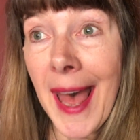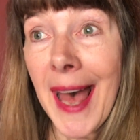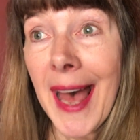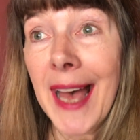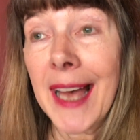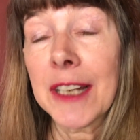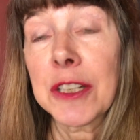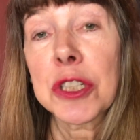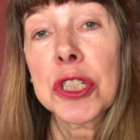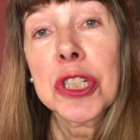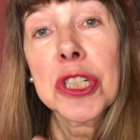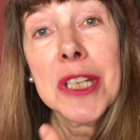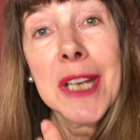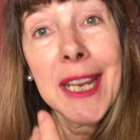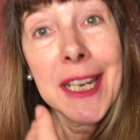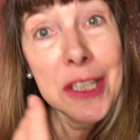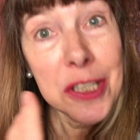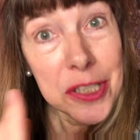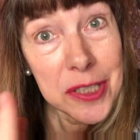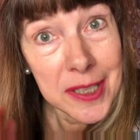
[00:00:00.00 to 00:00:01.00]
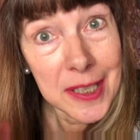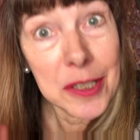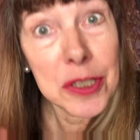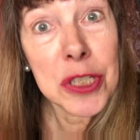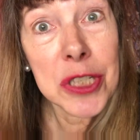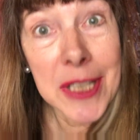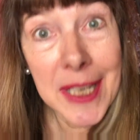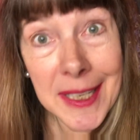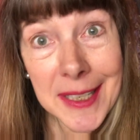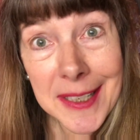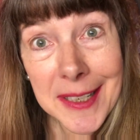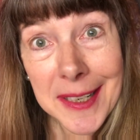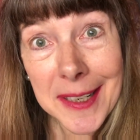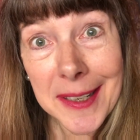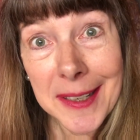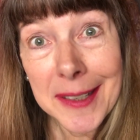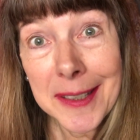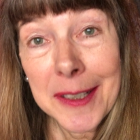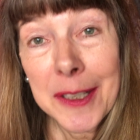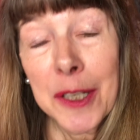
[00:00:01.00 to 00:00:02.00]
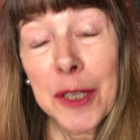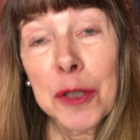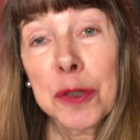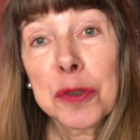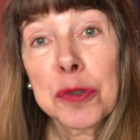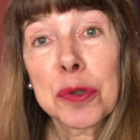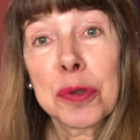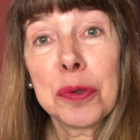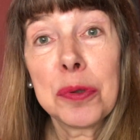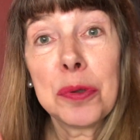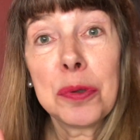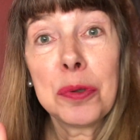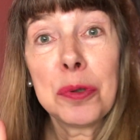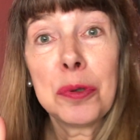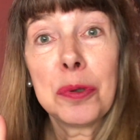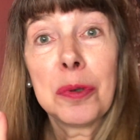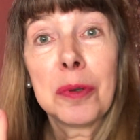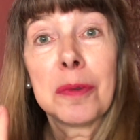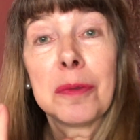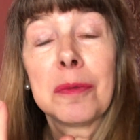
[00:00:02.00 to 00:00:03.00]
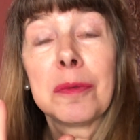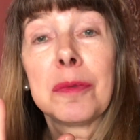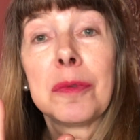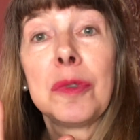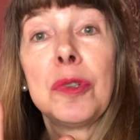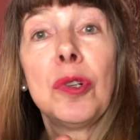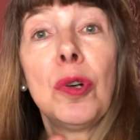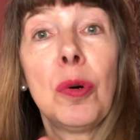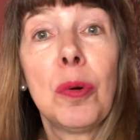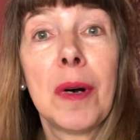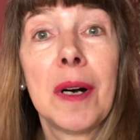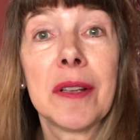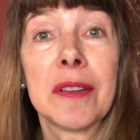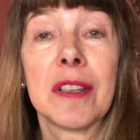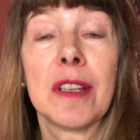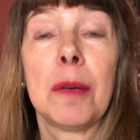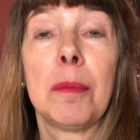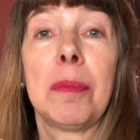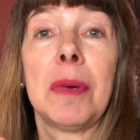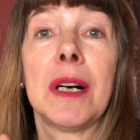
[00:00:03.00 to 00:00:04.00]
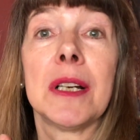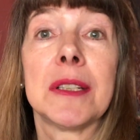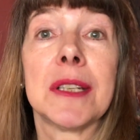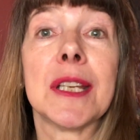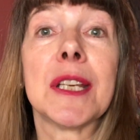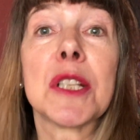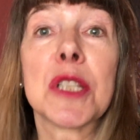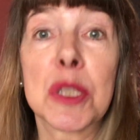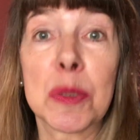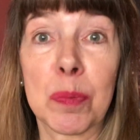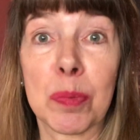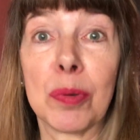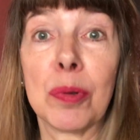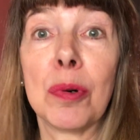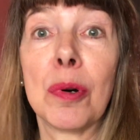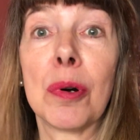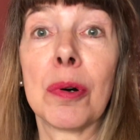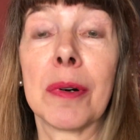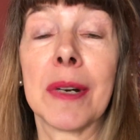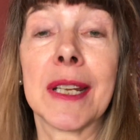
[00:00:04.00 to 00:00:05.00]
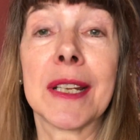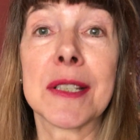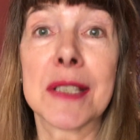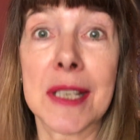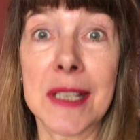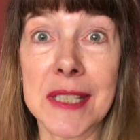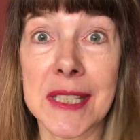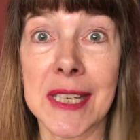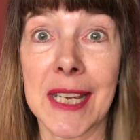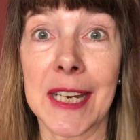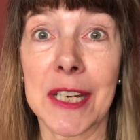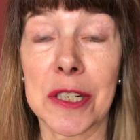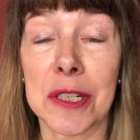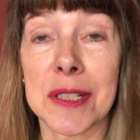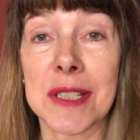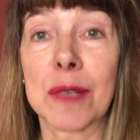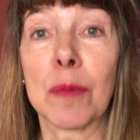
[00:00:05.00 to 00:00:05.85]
and change the agenda to no other but exploring sensations.